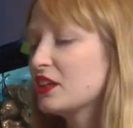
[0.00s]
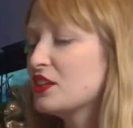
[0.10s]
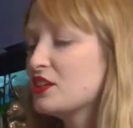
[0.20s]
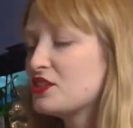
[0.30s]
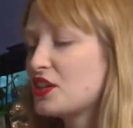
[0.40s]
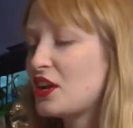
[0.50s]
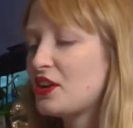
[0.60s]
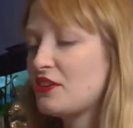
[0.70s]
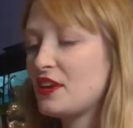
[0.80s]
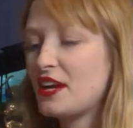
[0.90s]
So
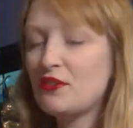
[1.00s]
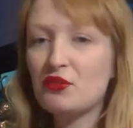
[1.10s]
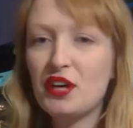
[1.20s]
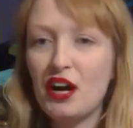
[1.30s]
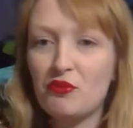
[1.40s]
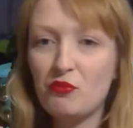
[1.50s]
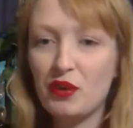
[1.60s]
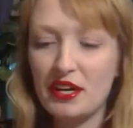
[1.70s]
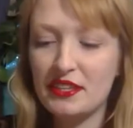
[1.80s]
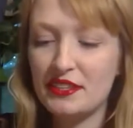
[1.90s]
it will come
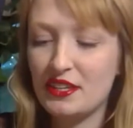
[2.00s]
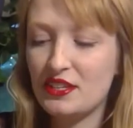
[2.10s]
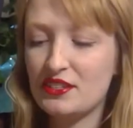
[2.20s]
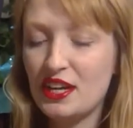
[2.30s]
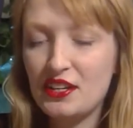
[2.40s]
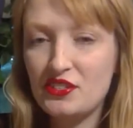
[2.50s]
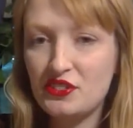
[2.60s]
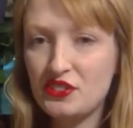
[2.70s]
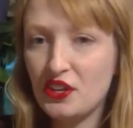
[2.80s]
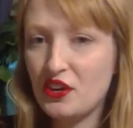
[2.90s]
with test
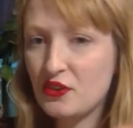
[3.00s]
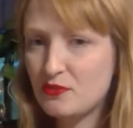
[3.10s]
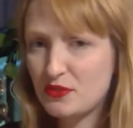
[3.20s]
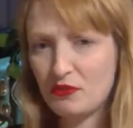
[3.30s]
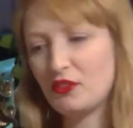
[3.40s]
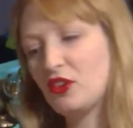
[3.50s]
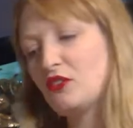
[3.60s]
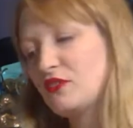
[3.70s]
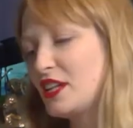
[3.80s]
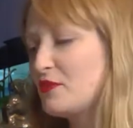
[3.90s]
tubes, or not
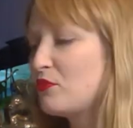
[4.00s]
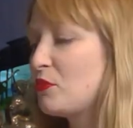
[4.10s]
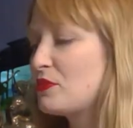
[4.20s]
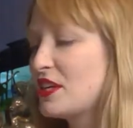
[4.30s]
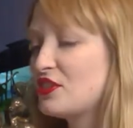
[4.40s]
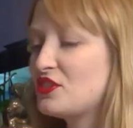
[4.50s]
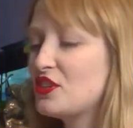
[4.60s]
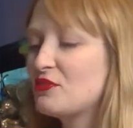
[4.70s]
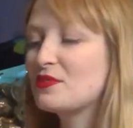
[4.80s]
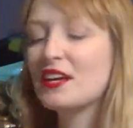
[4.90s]
really proper test
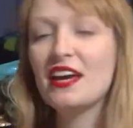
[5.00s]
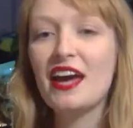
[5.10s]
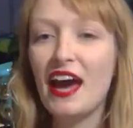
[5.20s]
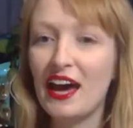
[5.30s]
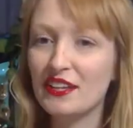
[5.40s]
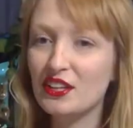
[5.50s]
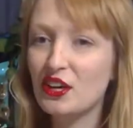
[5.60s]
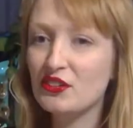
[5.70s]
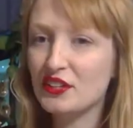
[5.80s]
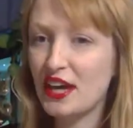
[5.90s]
tubes, and a
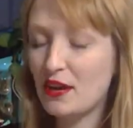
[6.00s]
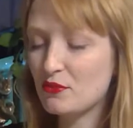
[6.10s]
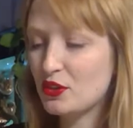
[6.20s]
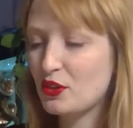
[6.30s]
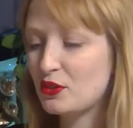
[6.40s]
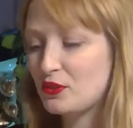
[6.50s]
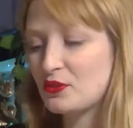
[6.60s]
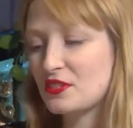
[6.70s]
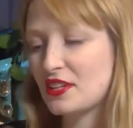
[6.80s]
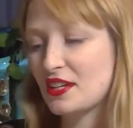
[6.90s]
load of
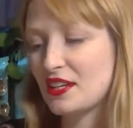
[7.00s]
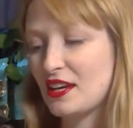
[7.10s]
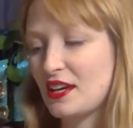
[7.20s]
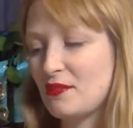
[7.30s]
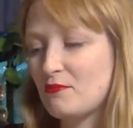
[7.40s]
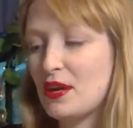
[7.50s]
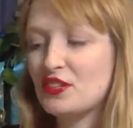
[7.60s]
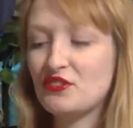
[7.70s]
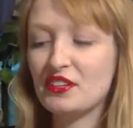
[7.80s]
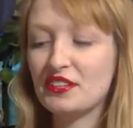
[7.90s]
chemicals,
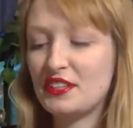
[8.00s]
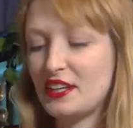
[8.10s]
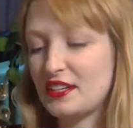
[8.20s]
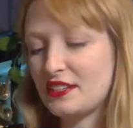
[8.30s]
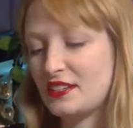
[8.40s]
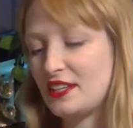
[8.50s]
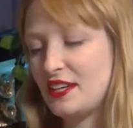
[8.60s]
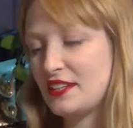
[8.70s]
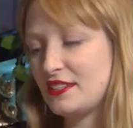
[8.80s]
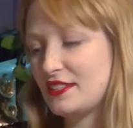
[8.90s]
measuring things,
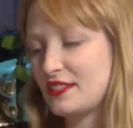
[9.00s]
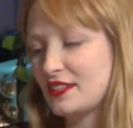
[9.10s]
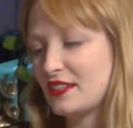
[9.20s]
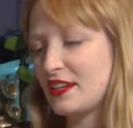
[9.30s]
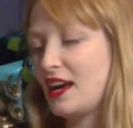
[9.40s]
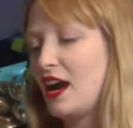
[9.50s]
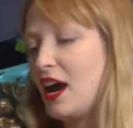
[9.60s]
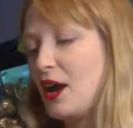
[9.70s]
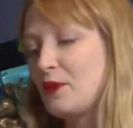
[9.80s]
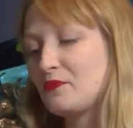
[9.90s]
lids, and